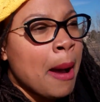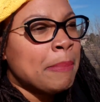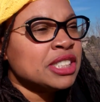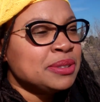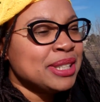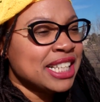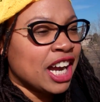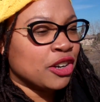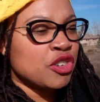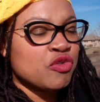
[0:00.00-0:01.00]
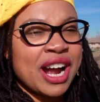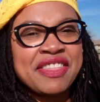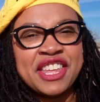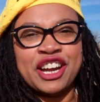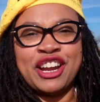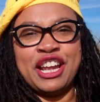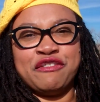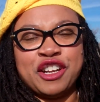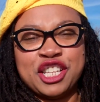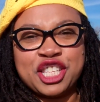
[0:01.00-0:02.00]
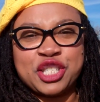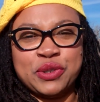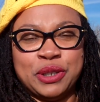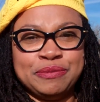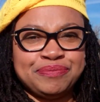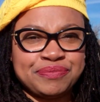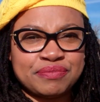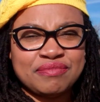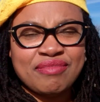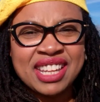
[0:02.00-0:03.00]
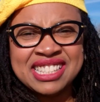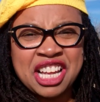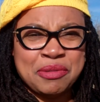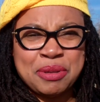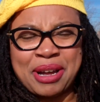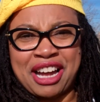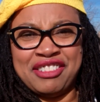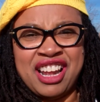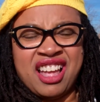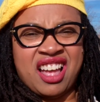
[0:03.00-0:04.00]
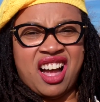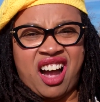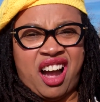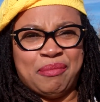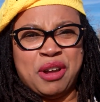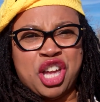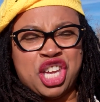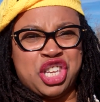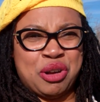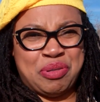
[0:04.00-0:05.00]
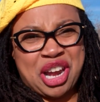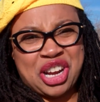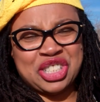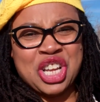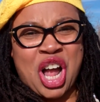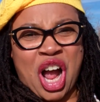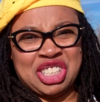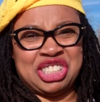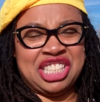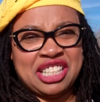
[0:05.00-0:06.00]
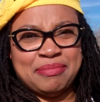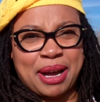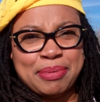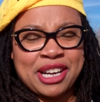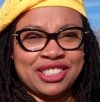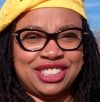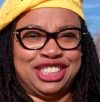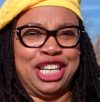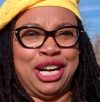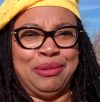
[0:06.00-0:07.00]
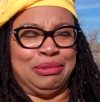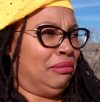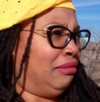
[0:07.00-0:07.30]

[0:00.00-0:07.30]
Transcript: pushed me down right there in front of the school. telling me about um, your parents are stealing my parents' job.